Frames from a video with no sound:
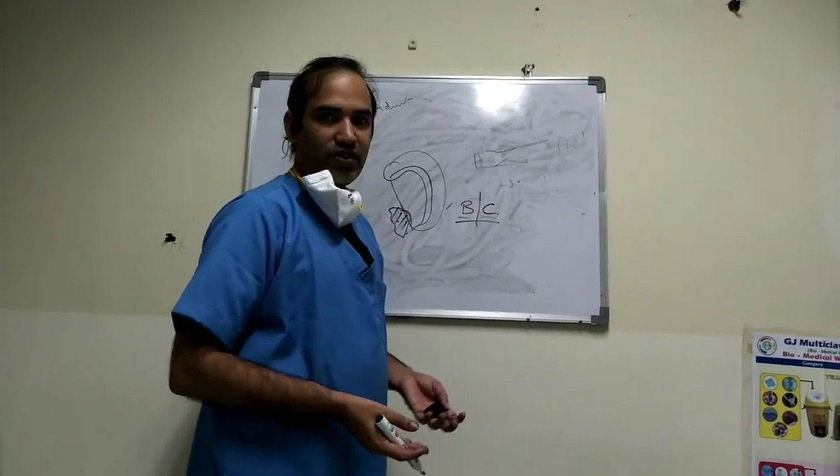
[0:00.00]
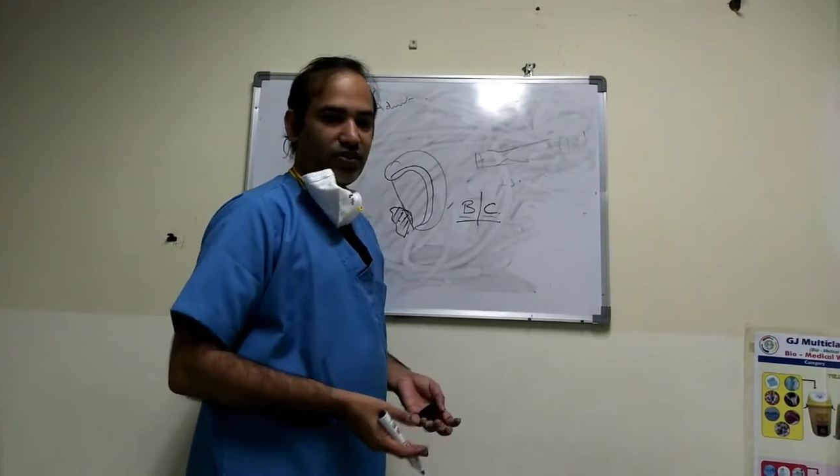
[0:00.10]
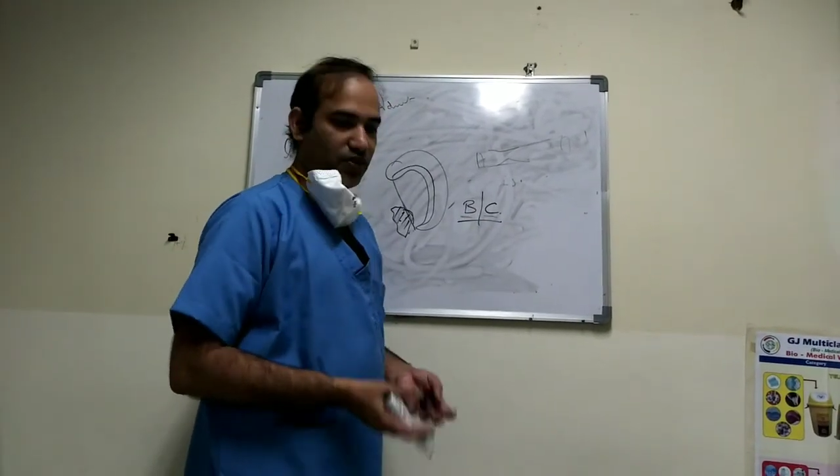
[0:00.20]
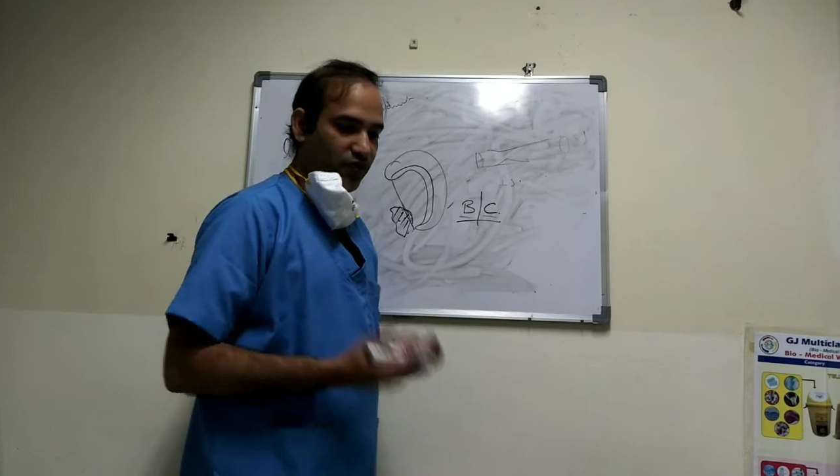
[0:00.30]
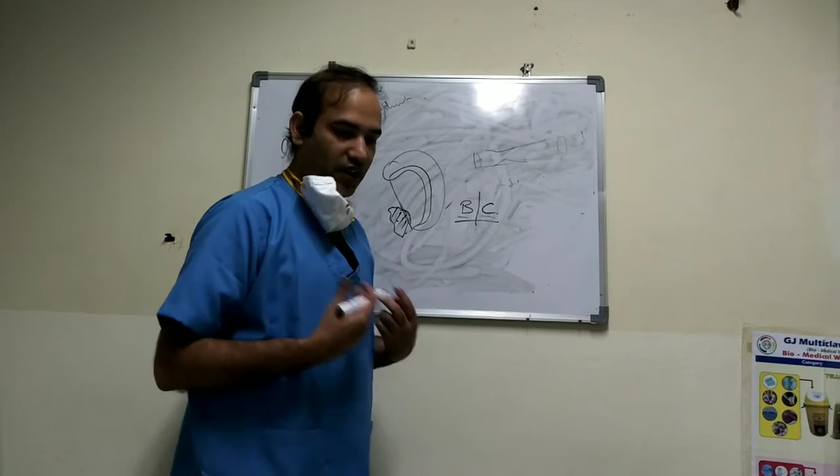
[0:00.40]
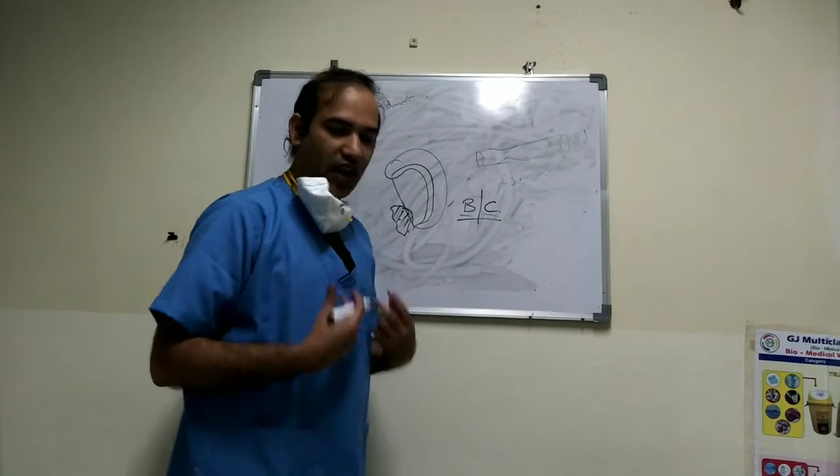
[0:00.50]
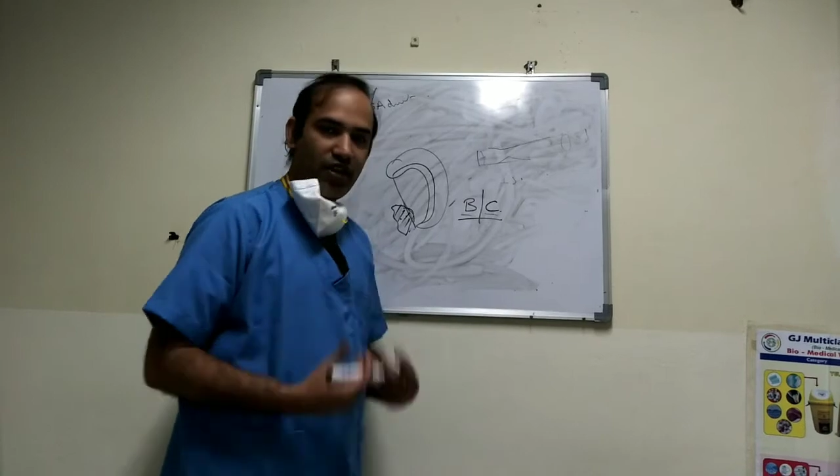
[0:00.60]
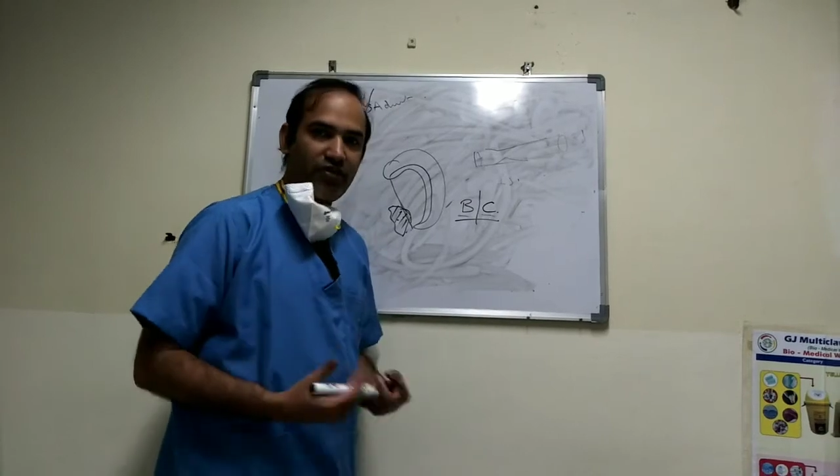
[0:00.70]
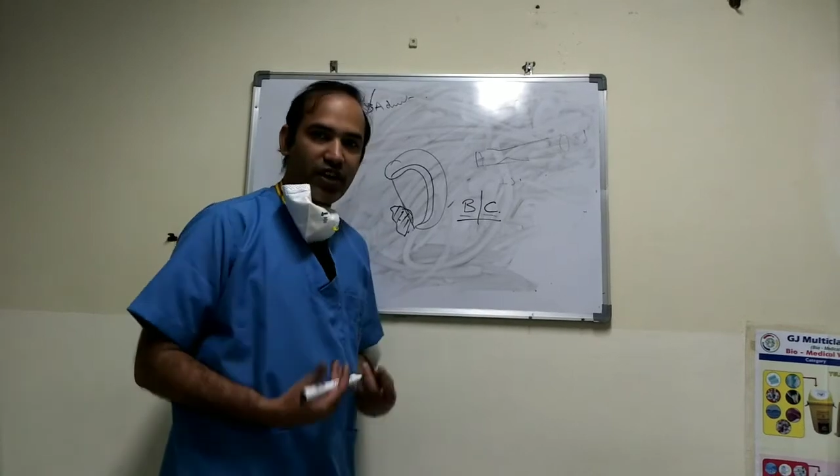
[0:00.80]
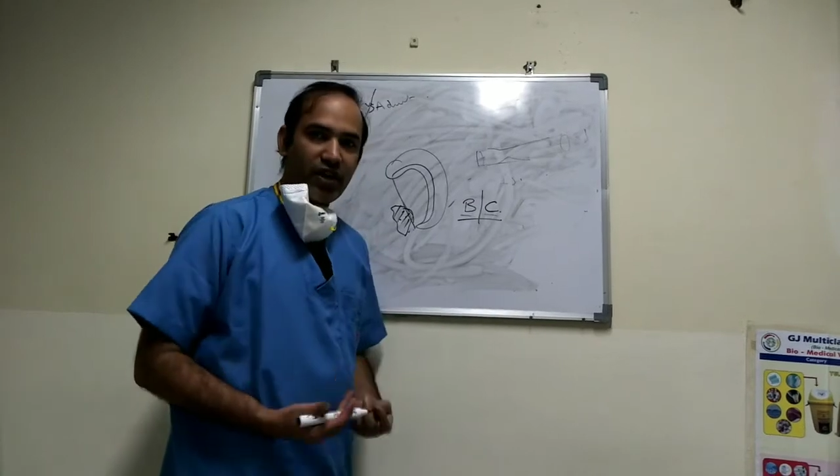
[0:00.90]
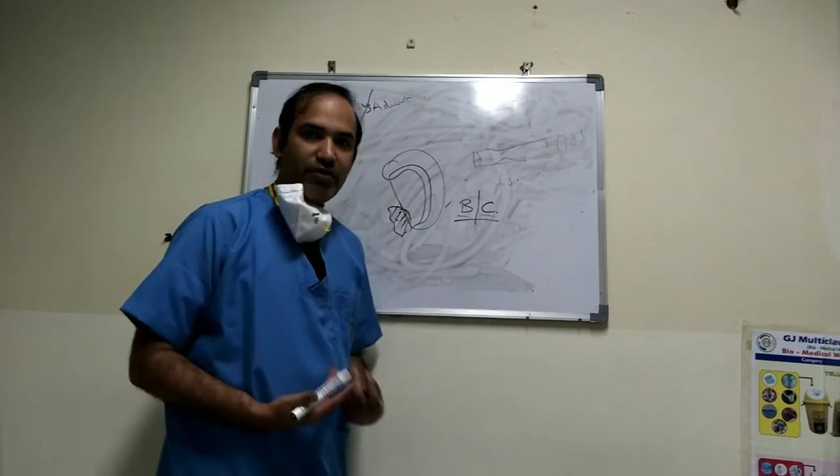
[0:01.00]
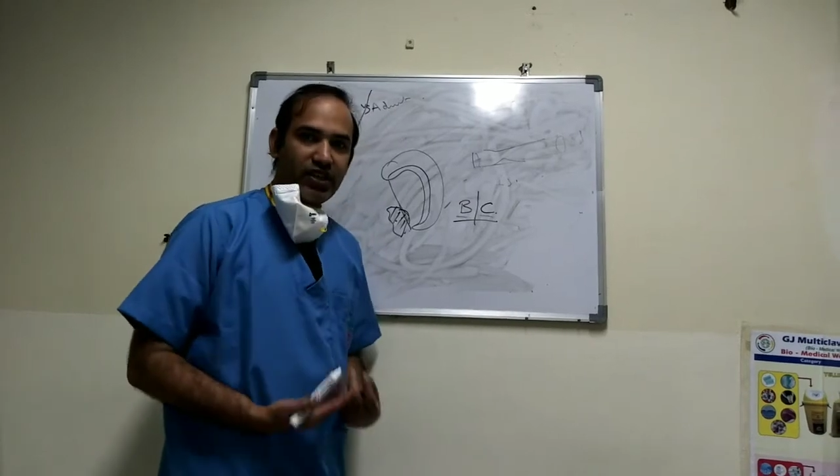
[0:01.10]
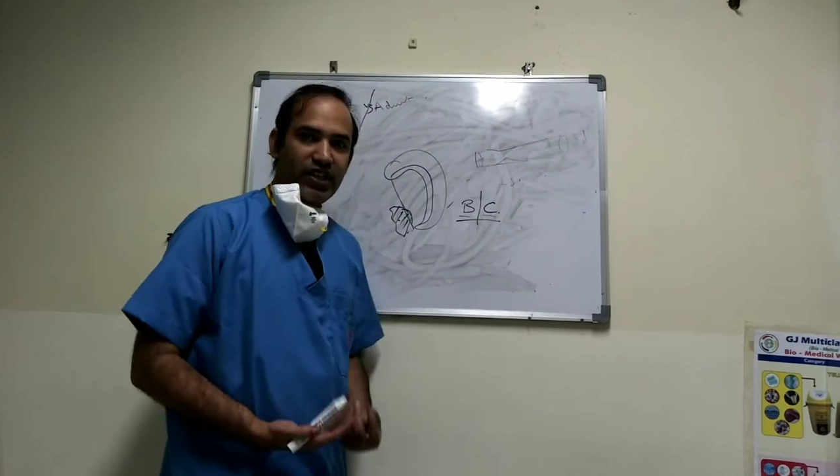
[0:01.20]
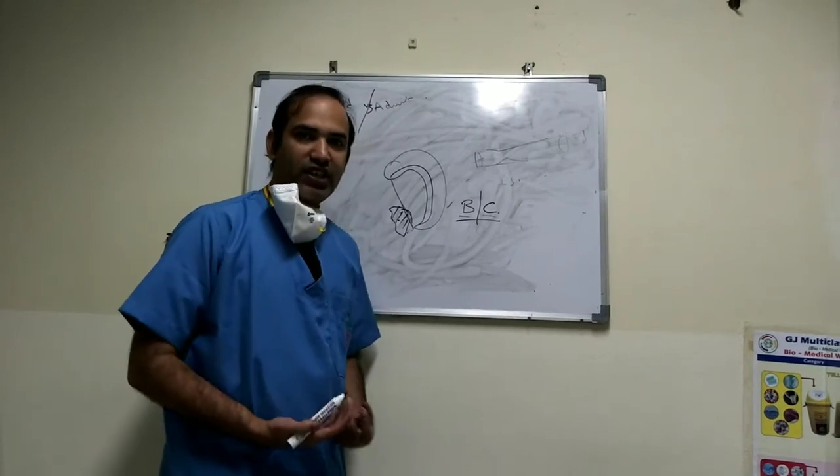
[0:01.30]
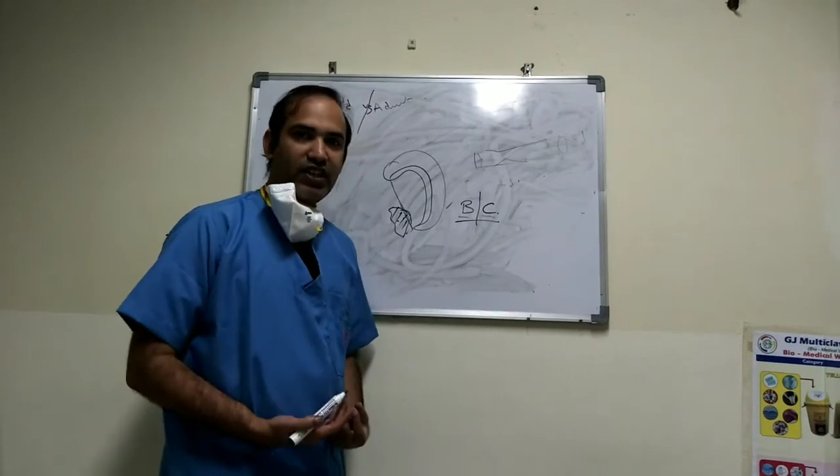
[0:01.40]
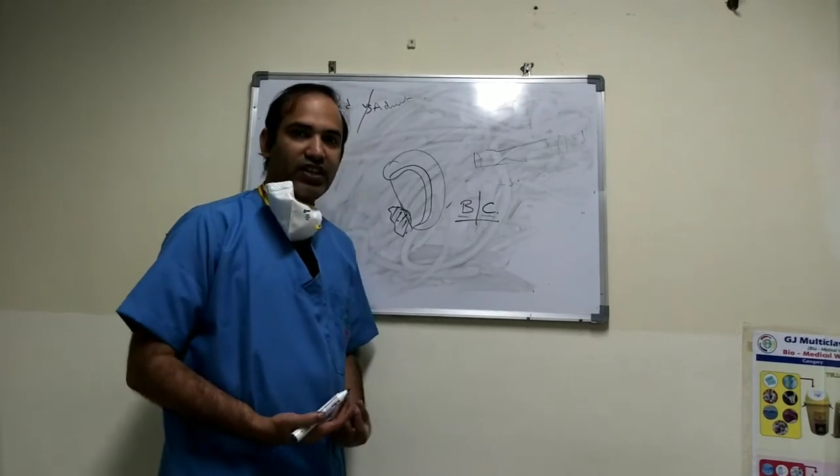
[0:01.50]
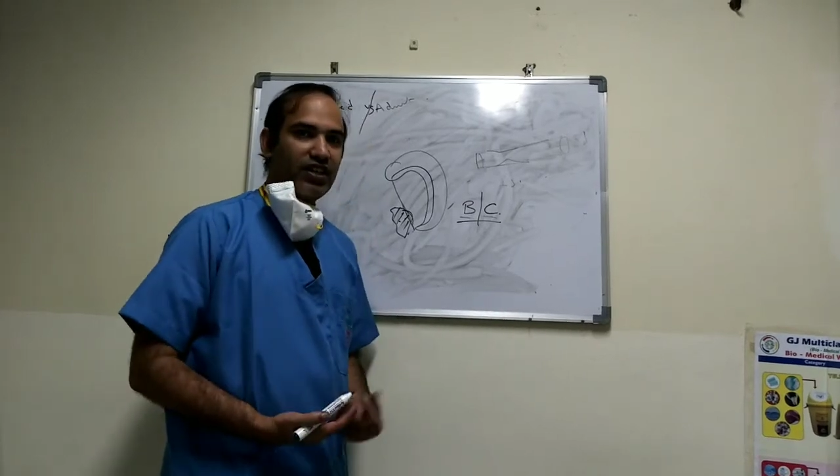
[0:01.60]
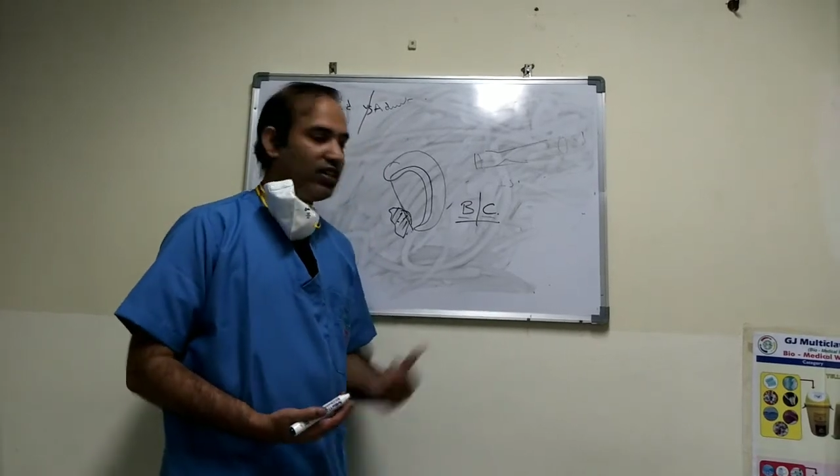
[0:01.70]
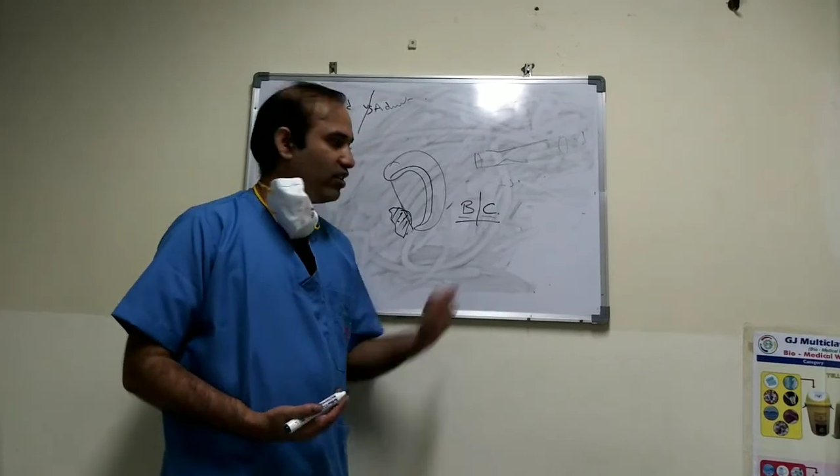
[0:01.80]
So if I am a kid,